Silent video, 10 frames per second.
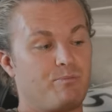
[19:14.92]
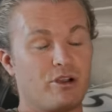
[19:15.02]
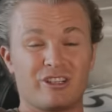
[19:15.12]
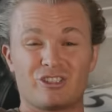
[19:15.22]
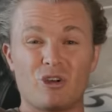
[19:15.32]

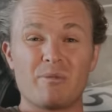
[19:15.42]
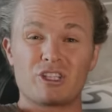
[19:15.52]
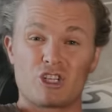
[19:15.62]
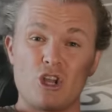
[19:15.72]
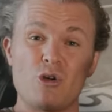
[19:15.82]
putting so
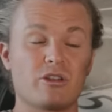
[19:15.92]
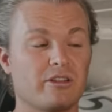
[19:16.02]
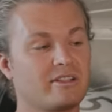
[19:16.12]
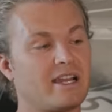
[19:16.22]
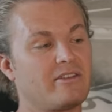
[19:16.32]
much load
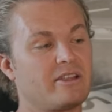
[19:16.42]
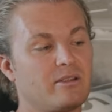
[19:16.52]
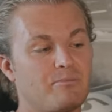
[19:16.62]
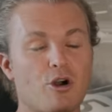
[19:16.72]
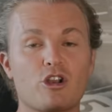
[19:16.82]
on the tire
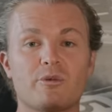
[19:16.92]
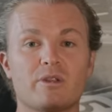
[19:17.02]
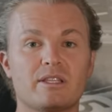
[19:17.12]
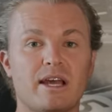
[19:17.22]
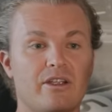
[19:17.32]
that the bottom
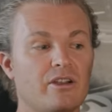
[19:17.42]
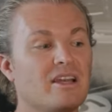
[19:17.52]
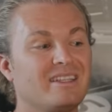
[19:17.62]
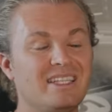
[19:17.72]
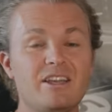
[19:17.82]
of the tire
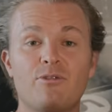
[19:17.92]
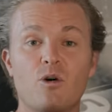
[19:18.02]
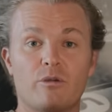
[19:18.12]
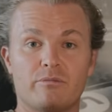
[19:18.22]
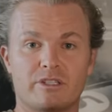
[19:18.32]

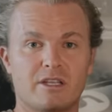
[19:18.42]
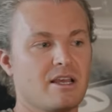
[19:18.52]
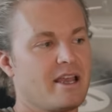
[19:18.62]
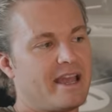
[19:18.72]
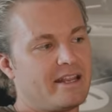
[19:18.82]
deforms
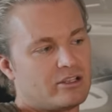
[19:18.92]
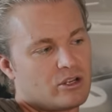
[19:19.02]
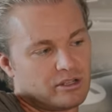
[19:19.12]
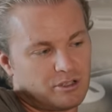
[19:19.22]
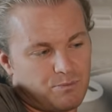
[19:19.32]
and it
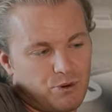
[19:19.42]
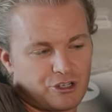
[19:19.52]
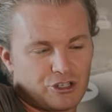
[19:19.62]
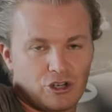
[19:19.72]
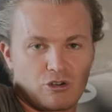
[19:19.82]
gets
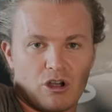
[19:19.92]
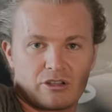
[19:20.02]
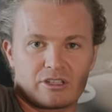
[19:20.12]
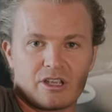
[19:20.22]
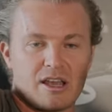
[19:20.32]
pushed
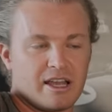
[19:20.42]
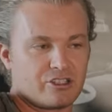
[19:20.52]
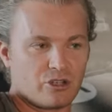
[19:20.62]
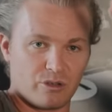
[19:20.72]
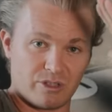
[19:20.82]
across.
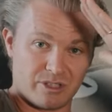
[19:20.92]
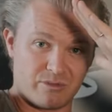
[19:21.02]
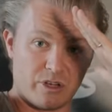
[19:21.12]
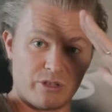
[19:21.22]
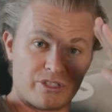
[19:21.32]
And so you,
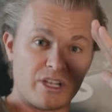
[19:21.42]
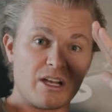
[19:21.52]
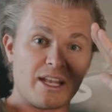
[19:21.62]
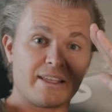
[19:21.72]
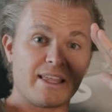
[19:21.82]
when you
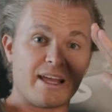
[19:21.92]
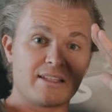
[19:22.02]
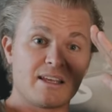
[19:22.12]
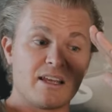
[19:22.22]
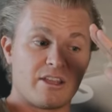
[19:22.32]
start like
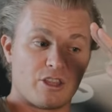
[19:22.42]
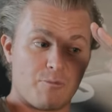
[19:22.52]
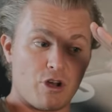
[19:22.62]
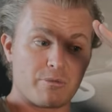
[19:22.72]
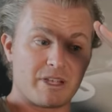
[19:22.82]
that, the
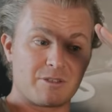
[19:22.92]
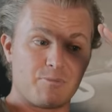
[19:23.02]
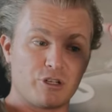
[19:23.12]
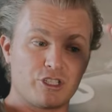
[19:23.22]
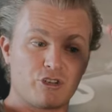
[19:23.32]
bottom gets
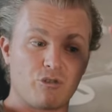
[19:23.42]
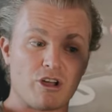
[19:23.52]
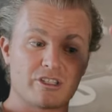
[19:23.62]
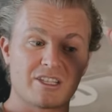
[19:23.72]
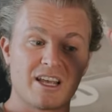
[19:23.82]
pushed
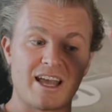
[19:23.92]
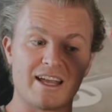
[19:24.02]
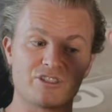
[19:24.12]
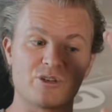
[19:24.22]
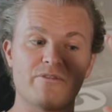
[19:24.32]
across
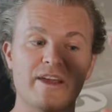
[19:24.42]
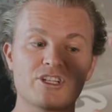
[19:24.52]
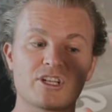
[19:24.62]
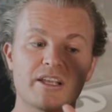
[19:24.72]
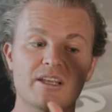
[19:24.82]
and so
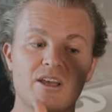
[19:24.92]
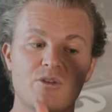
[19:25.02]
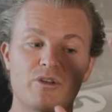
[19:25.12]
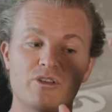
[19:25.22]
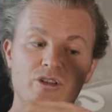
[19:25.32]
eventually
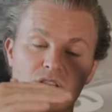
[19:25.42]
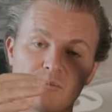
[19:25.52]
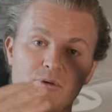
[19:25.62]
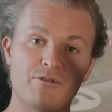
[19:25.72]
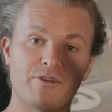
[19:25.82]
when you're in
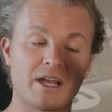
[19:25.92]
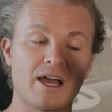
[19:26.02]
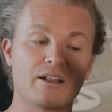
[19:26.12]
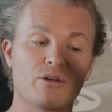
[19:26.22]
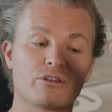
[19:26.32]
the perfect
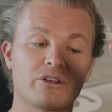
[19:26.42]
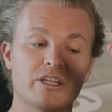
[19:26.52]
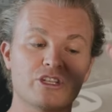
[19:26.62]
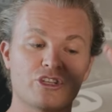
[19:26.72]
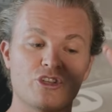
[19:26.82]
high load
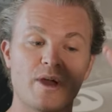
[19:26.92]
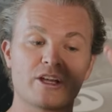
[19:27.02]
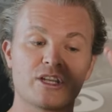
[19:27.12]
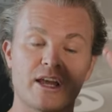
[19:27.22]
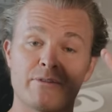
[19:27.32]
condition, you
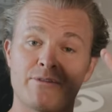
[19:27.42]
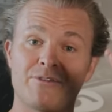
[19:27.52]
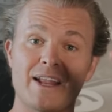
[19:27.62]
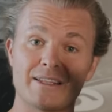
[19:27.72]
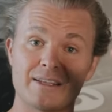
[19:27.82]
actually have a
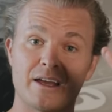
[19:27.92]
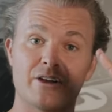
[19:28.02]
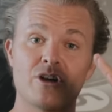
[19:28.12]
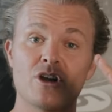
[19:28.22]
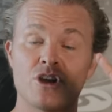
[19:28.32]
flat
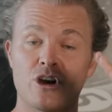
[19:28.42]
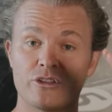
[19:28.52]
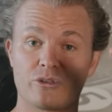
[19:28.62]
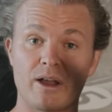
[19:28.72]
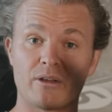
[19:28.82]
tire
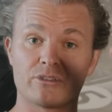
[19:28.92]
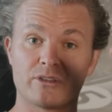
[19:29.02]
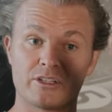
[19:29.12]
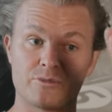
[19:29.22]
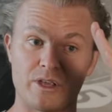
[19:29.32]
on the ground.
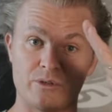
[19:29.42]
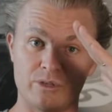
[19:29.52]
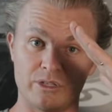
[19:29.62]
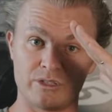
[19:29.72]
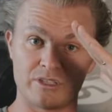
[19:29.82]
So that's why
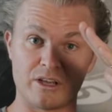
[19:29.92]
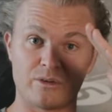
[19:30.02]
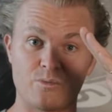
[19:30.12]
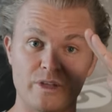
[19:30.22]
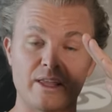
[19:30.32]
you need to
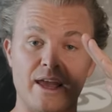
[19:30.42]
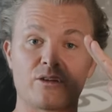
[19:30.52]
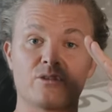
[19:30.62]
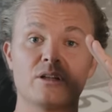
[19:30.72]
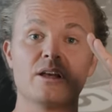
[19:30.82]
start with
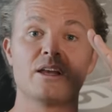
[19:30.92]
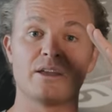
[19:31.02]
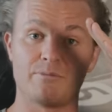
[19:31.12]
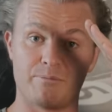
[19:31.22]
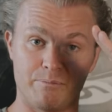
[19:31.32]
angle
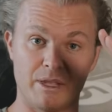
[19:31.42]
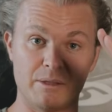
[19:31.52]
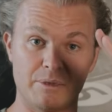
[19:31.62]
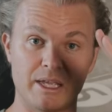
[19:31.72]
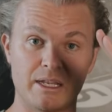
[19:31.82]

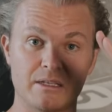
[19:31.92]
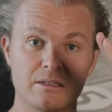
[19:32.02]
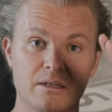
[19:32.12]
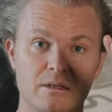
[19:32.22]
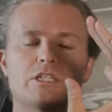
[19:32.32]
in the
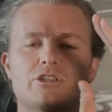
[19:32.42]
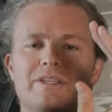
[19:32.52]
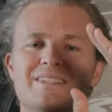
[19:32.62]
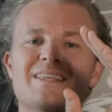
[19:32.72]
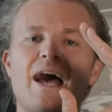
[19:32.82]
beginning. So
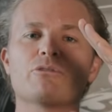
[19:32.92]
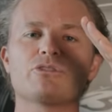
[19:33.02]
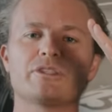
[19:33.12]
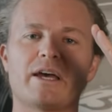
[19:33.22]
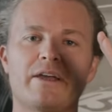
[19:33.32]
this is the
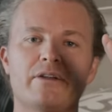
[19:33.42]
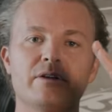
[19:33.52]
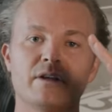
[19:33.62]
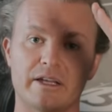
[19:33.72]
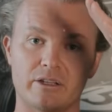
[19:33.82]
outer
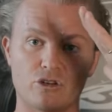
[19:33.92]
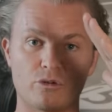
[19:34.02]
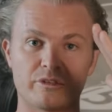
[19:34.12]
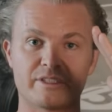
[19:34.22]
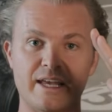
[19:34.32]
tire. In a
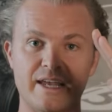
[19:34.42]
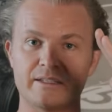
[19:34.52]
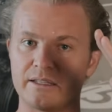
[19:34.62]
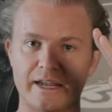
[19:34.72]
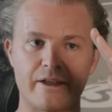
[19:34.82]
normal
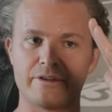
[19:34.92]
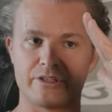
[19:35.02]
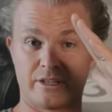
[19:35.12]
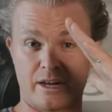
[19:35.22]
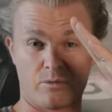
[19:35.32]
state in the
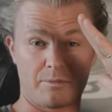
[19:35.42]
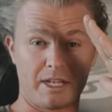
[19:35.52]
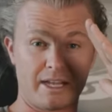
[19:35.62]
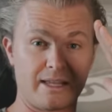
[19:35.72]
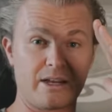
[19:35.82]
garage, the tire will
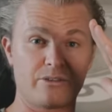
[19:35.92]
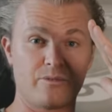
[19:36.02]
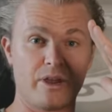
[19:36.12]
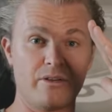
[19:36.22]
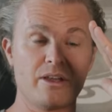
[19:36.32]
be like that on
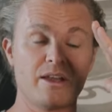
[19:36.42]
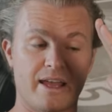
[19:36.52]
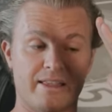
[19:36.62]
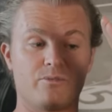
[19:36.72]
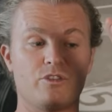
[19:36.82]
the rear.
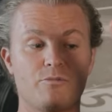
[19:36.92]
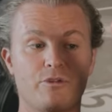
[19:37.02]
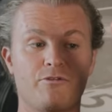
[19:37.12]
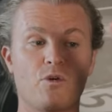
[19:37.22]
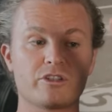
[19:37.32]
And then when you
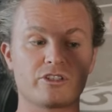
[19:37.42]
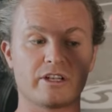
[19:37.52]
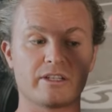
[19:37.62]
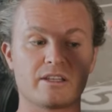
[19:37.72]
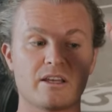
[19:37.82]
put force
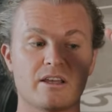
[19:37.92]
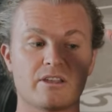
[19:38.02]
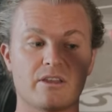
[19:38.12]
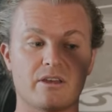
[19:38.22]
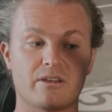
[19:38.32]
on it,
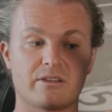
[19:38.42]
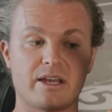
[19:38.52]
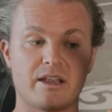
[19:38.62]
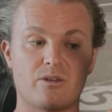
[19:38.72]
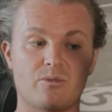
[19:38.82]
the
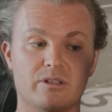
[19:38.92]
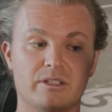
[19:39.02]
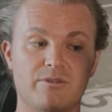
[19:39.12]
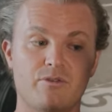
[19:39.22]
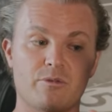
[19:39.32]
tire will
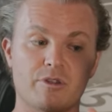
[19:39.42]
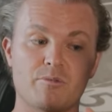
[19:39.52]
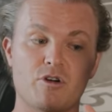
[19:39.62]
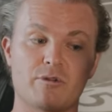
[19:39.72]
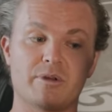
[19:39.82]
deform at
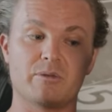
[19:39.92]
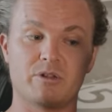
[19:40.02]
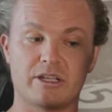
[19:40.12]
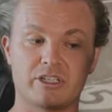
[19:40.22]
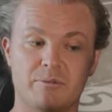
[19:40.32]
the bottom and it
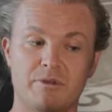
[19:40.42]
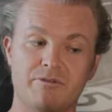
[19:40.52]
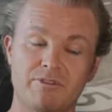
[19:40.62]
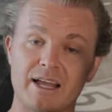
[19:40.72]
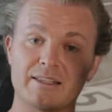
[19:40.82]
will actually be
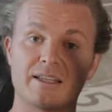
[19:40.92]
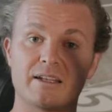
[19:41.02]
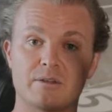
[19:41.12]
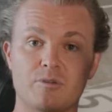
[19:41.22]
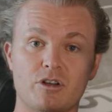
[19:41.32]
flat
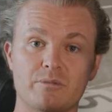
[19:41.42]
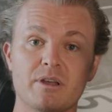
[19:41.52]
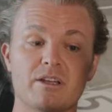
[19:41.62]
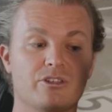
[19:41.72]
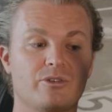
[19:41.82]
then at the
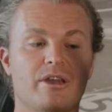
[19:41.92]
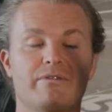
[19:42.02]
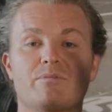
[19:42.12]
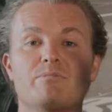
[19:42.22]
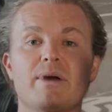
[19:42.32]
bottom so you
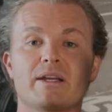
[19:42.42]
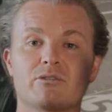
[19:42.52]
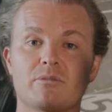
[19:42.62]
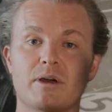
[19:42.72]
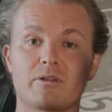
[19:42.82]
have the
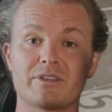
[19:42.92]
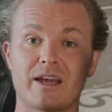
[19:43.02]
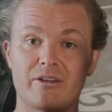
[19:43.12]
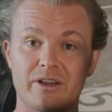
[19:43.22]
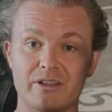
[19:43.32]
maximum amount of
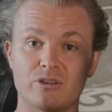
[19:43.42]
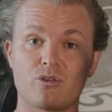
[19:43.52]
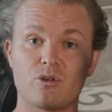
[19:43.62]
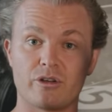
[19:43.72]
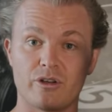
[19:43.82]
tire in the
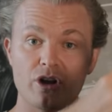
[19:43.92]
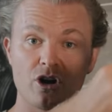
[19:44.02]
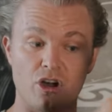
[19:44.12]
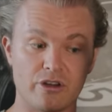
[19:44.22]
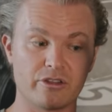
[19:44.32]
corner
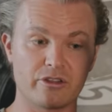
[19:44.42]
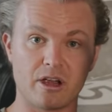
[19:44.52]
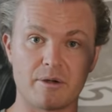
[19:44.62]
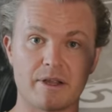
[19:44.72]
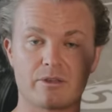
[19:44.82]
on the
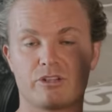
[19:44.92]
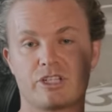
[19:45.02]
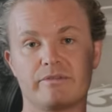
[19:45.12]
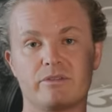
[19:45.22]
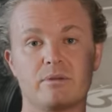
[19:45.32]
tarmac
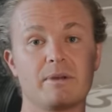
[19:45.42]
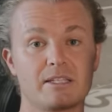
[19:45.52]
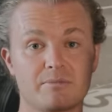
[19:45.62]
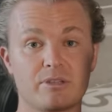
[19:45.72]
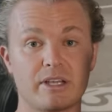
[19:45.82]
which gives you the
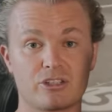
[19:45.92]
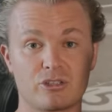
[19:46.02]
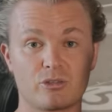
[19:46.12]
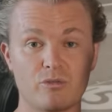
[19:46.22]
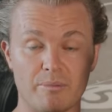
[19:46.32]
best
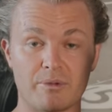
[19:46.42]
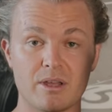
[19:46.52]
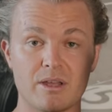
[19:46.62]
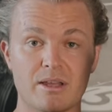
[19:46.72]
potential grip.